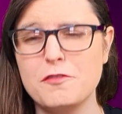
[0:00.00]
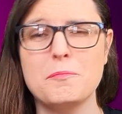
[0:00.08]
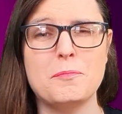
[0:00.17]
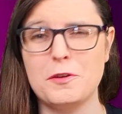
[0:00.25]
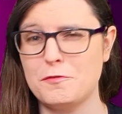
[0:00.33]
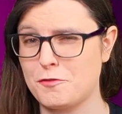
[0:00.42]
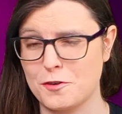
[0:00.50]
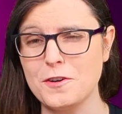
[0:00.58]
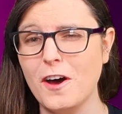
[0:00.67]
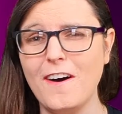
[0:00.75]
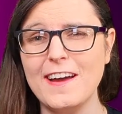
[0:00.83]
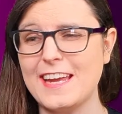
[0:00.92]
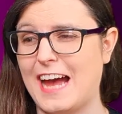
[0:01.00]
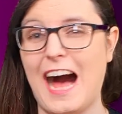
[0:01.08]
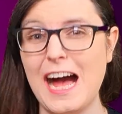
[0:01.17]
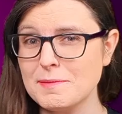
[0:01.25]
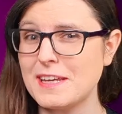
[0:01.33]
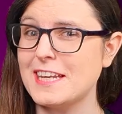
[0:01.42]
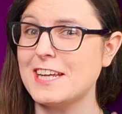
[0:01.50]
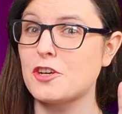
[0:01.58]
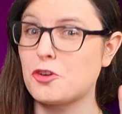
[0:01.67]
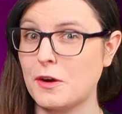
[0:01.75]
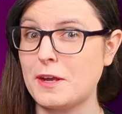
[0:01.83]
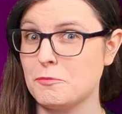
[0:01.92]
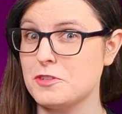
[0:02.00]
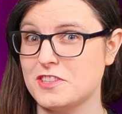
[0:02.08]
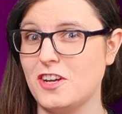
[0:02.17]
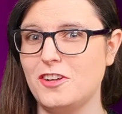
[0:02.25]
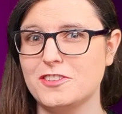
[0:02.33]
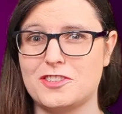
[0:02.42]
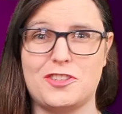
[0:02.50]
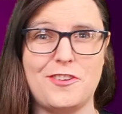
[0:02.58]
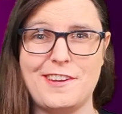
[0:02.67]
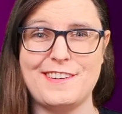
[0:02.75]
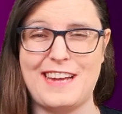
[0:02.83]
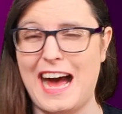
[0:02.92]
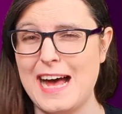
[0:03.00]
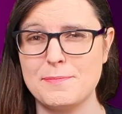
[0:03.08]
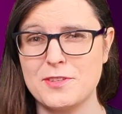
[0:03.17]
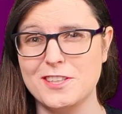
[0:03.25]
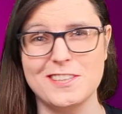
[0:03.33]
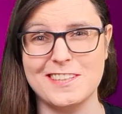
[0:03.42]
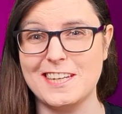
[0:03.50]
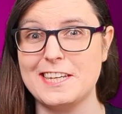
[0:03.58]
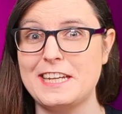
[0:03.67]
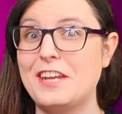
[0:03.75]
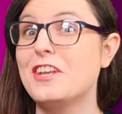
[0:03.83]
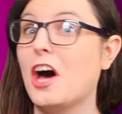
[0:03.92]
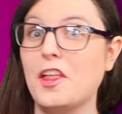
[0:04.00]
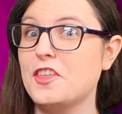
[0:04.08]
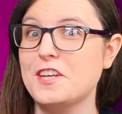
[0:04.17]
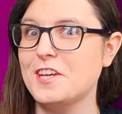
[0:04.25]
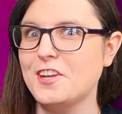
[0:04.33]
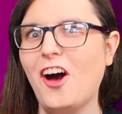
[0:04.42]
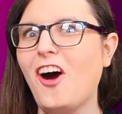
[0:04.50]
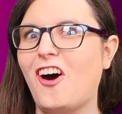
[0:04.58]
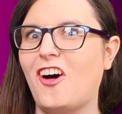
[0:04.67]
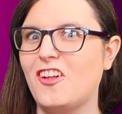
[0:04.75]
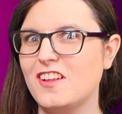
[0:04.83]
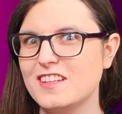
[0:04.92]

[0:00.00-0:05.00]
but for now, I'm getting great results doing absolutely nothing at all.